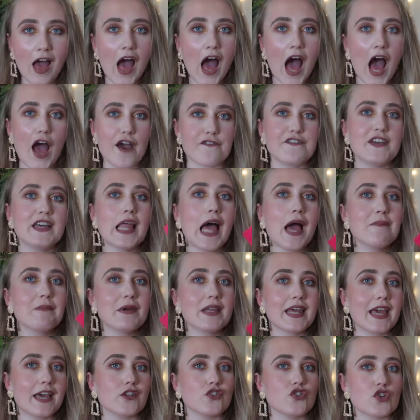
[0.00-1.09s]
I feel like I'm
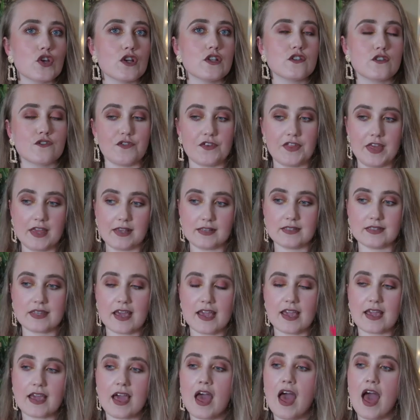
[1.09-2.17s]
gonna get judged for this.
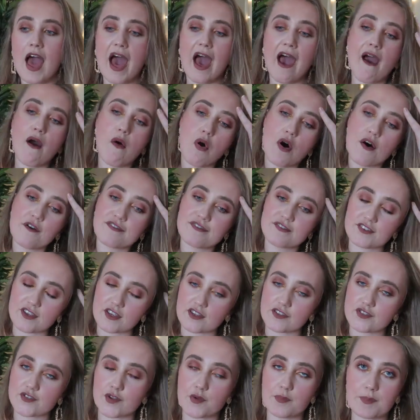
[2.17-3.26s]
Like, how
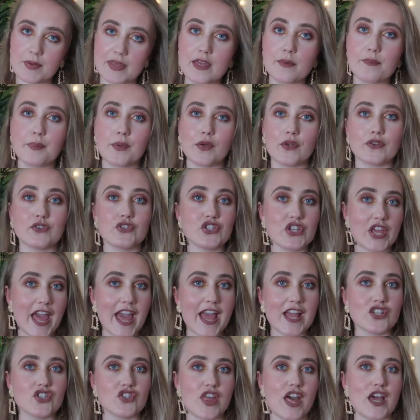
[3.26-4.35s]
often do people
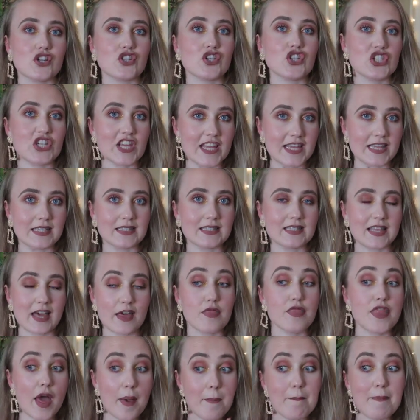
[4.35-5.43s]
change their sheets,
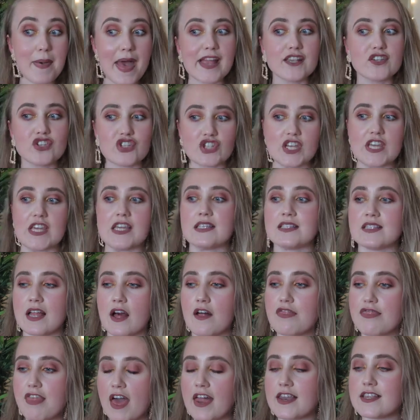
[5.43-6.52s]
like their bed sheets?
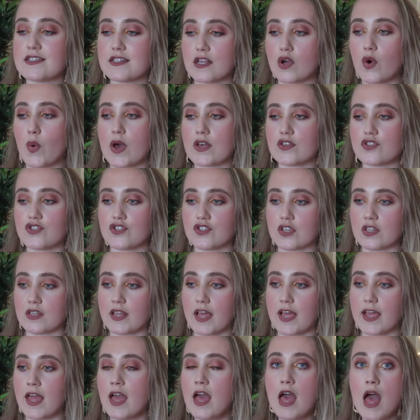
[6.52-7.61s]
Now that is a question.
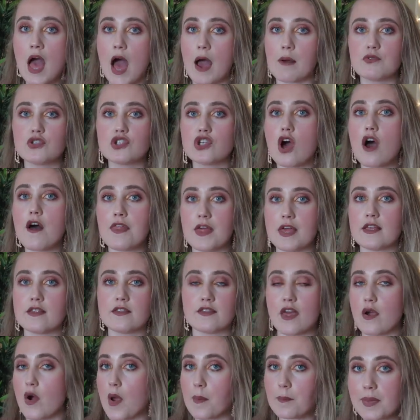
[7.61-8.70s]
Like, I'm sure that
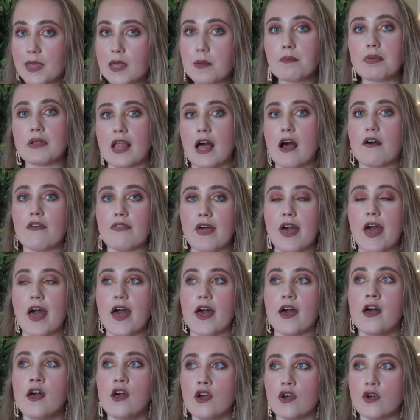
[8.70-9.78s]
there are people out
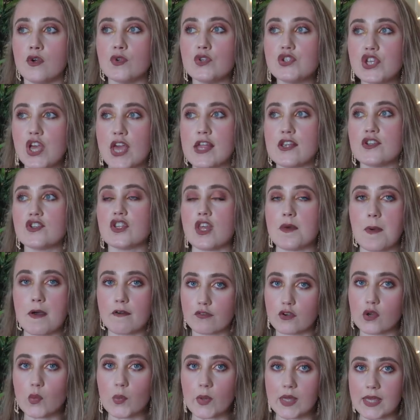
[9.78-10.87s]
there who change them
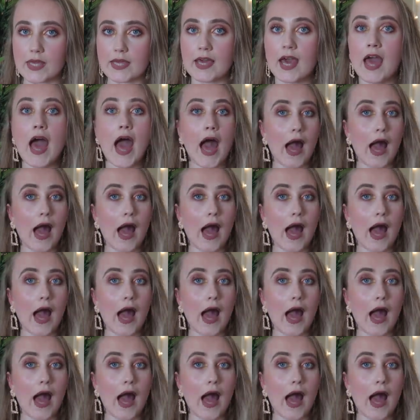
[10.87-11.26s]
every week.